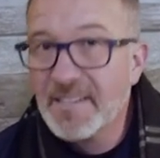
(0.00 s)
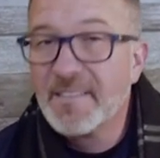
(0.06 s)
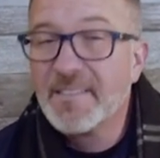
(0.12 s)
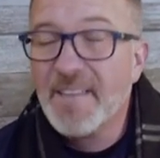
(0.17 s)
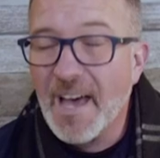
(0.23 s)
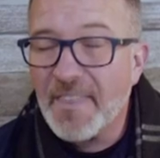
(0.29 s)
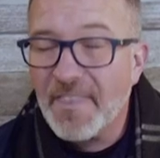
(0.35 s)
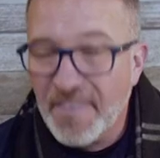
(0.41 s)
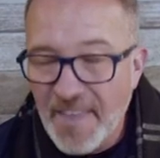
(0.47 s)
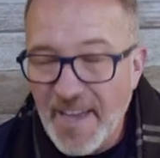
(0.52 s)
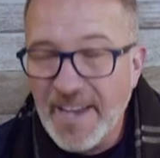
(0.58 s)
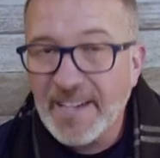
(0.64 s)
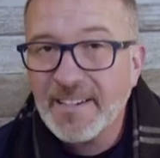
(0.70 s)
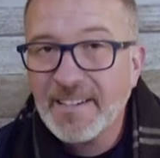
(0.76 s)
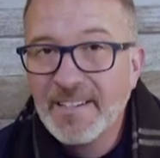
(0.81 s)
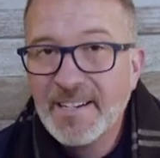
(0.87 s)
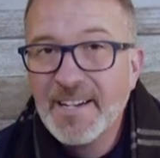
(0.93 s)
To, I
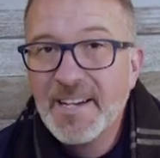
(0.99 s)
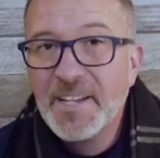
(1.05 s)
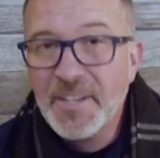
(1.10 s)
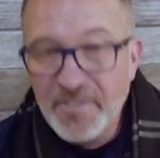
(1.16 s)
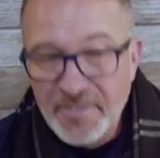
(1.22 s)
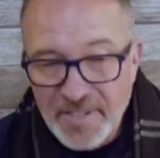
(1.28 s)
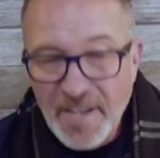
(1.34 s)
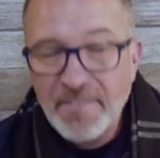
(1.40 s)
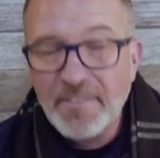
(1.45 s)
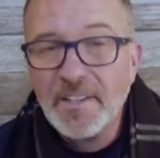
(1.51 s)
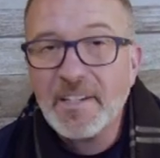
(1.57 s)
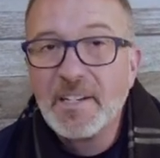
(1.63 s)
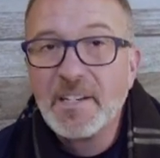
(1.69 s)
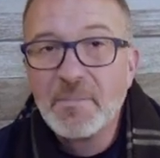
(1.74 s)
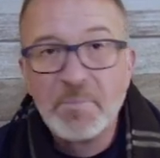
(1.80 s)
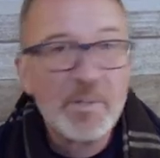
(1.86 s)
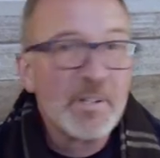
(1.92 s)
think you definitely
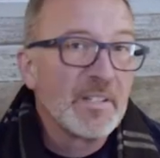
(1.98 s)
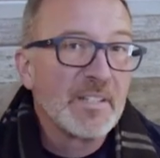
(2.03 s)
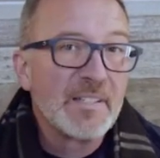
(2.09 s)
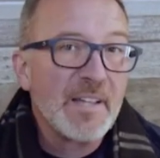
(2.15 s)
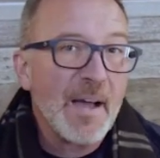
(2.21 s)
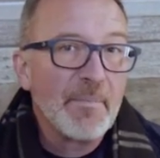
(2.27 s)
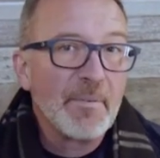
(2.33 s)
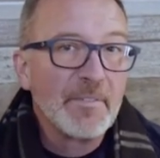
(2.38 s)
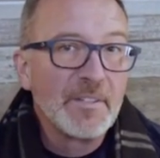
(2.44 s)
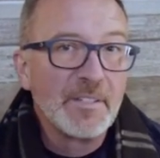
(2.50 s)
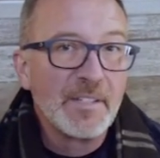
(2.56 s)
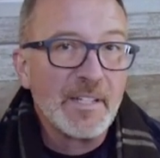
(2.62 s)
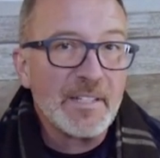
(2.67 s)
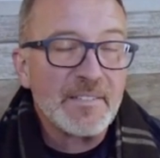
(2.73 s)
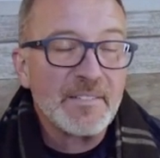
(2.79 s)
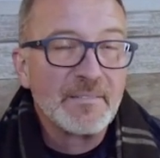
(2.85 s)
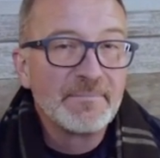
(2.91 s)
need to put at the top of your
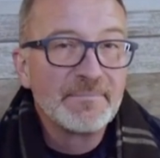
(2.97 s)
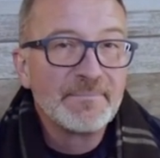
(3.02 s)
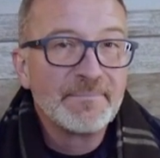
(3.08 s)
list.